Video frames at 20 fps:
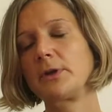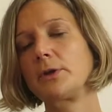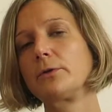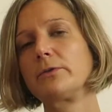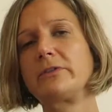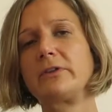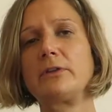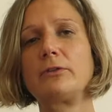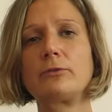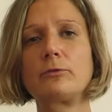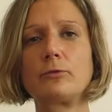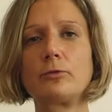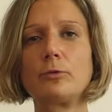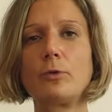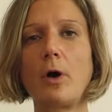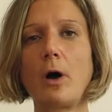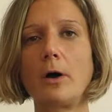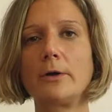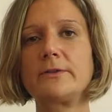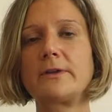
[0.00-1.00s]
because it's
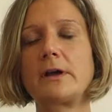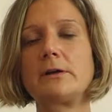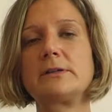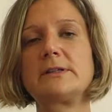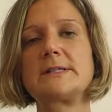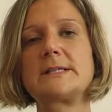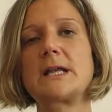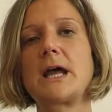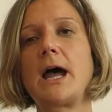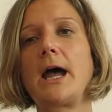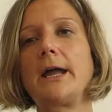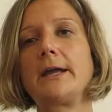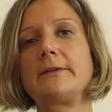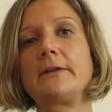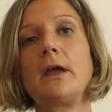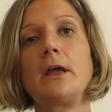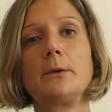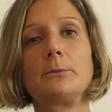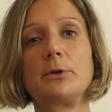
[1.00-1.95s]
too hot outside,